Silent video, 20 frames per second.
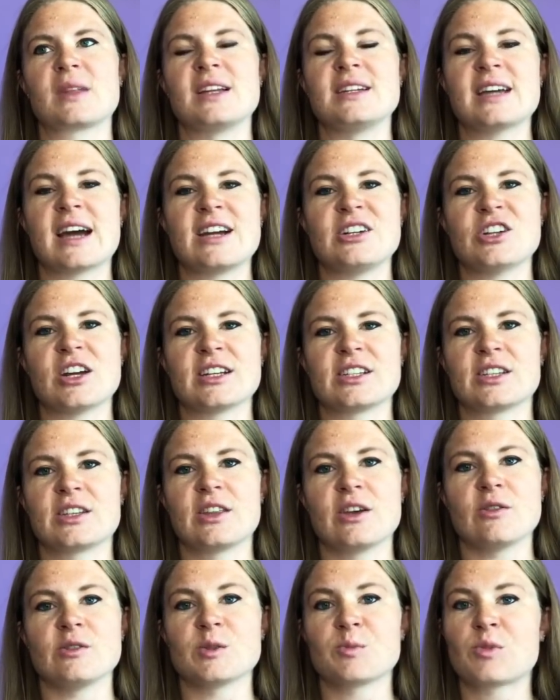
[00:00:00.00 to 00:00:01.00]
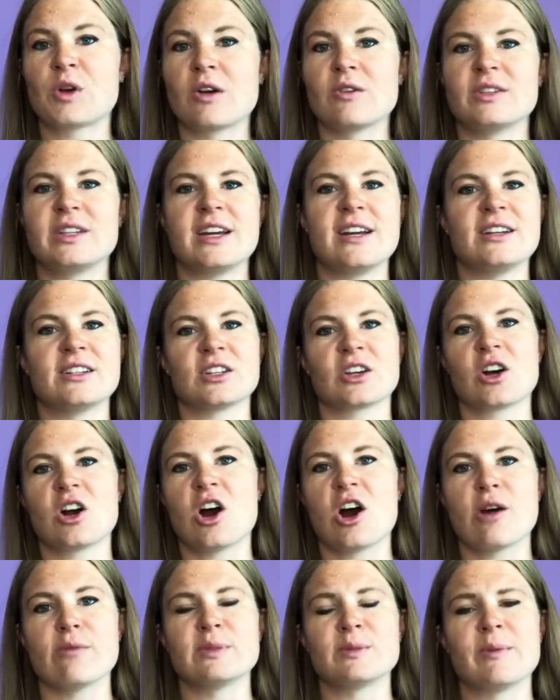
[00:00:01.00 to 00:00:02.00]
digest those proteins, the
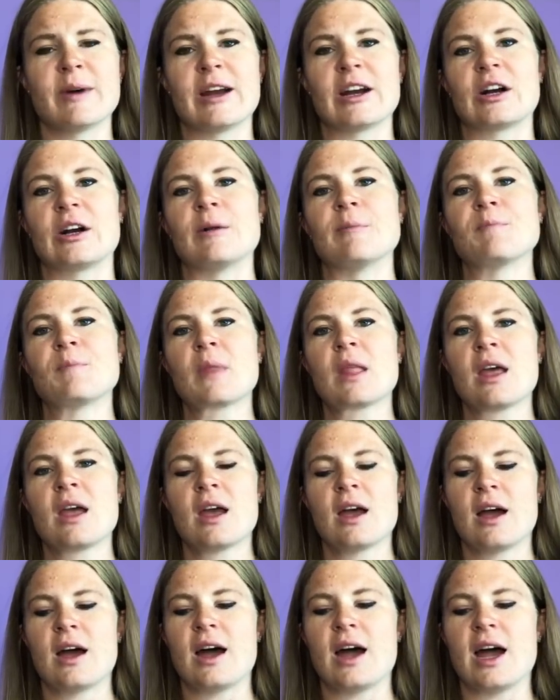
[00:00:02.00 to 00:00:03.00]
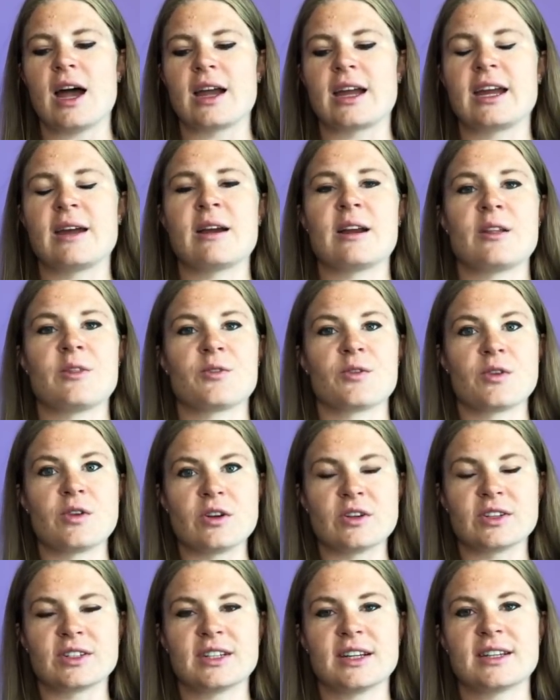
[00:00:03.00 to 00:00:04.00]
carbs better, get it through
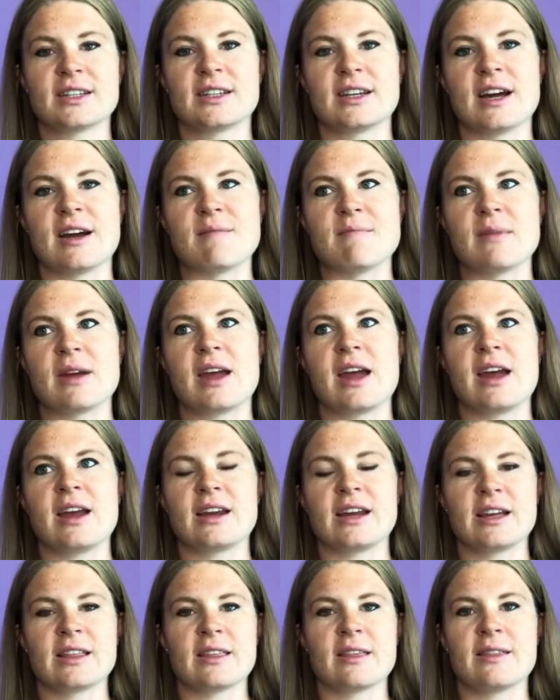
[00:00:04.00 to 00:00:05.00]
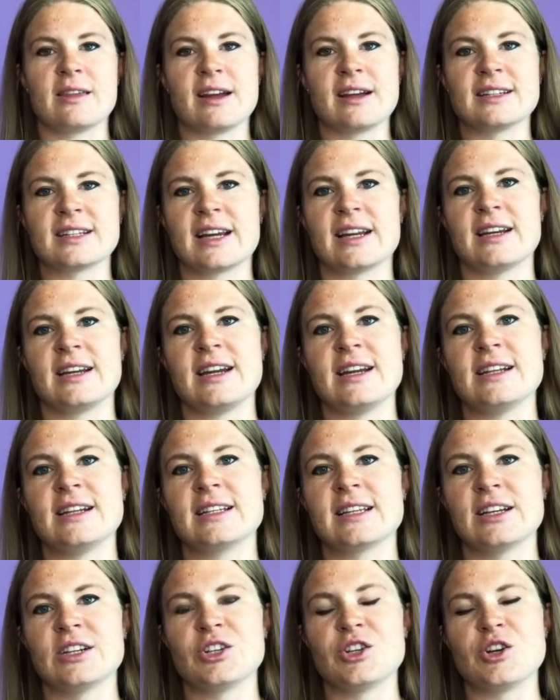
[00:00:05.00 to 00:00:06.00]
your system and get the things that it
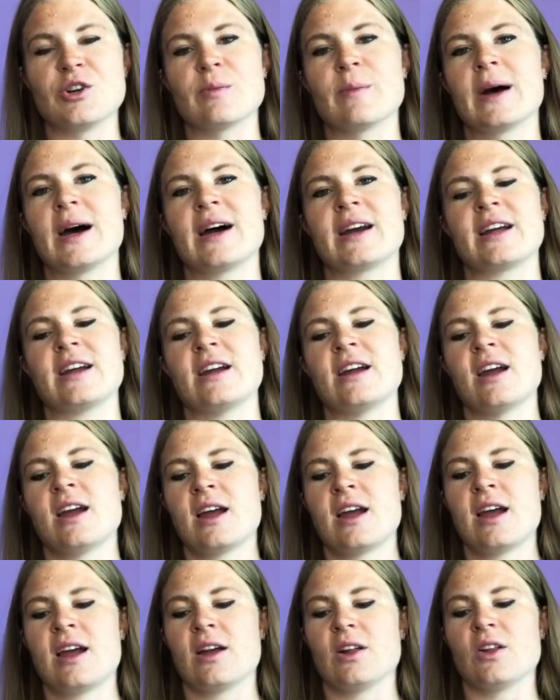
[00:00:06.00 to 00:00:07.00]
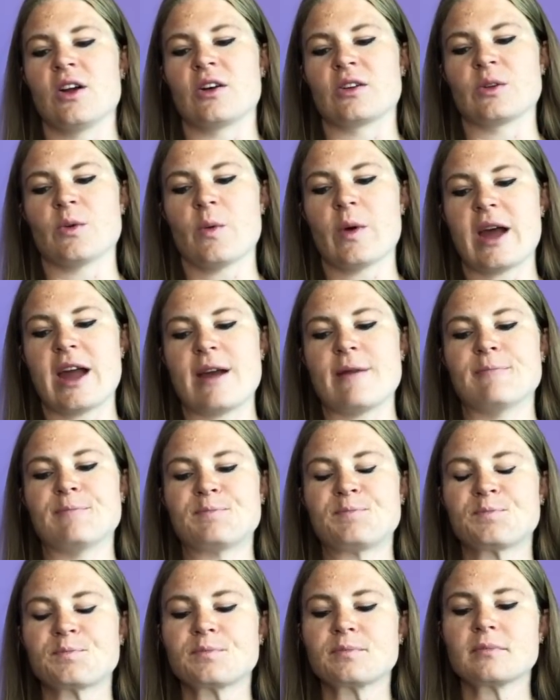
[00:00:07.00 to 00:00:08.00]
needs into your body along the way.
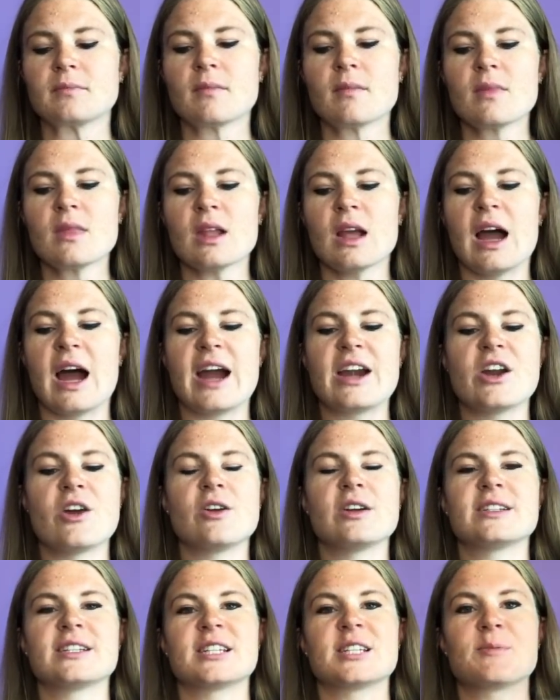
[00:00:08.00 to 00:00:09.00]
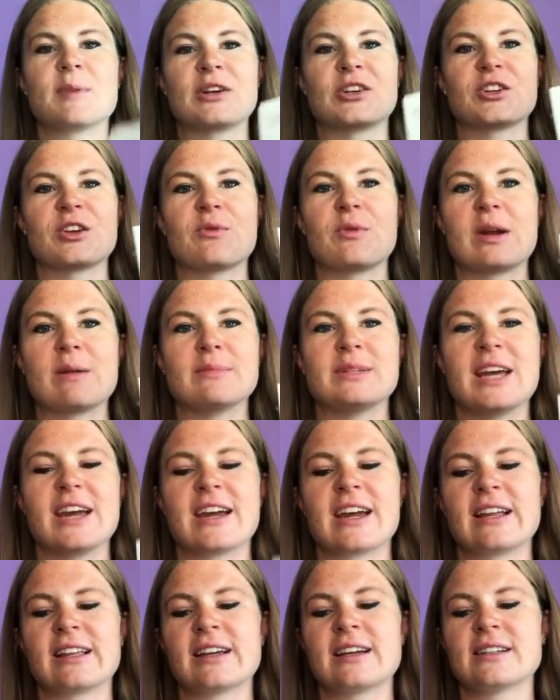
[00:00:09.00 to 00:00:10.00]
I notice, especially when I'm
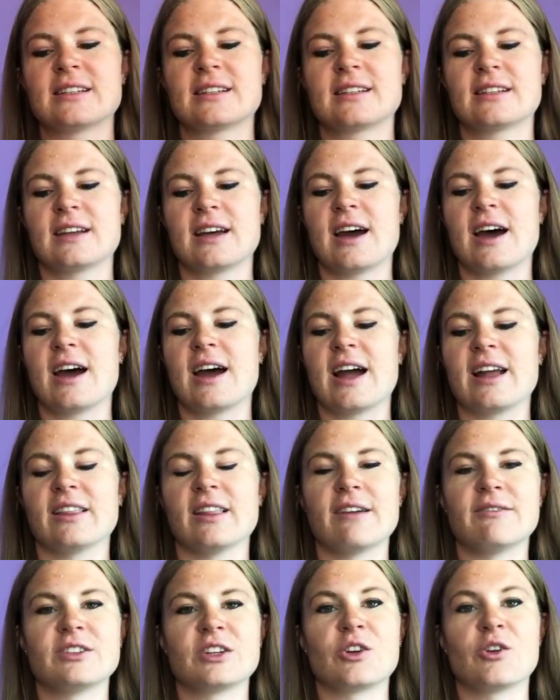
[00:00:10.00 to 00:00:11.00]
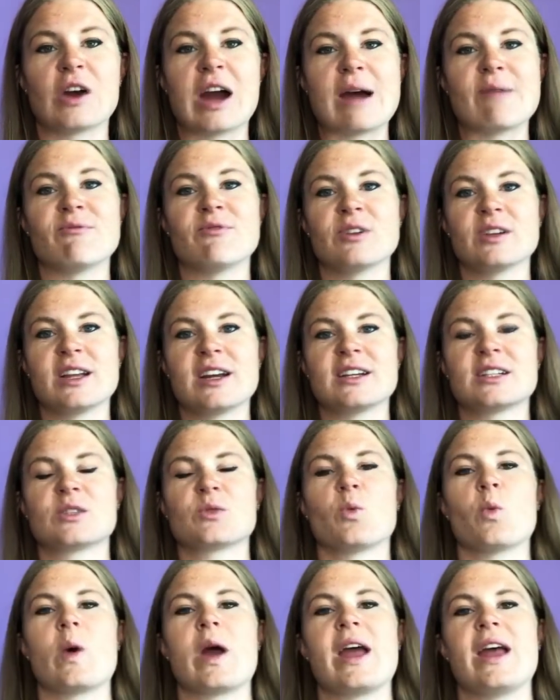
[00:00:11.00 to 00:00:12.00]
taking this, I love to grab for this
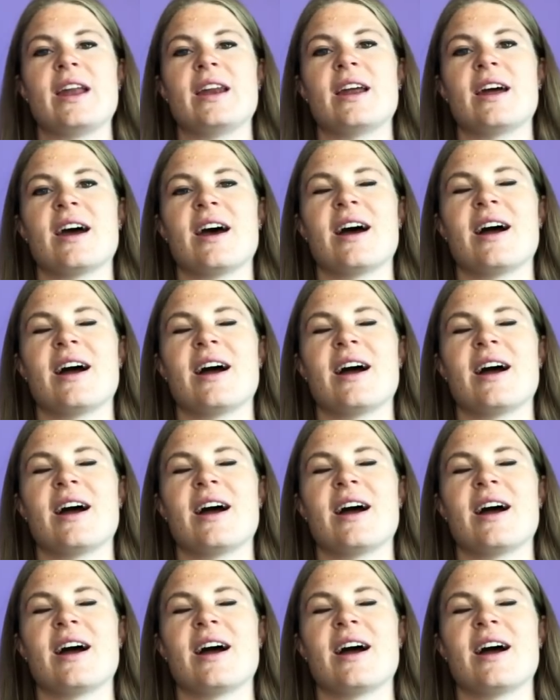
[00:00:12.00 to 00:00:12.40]
when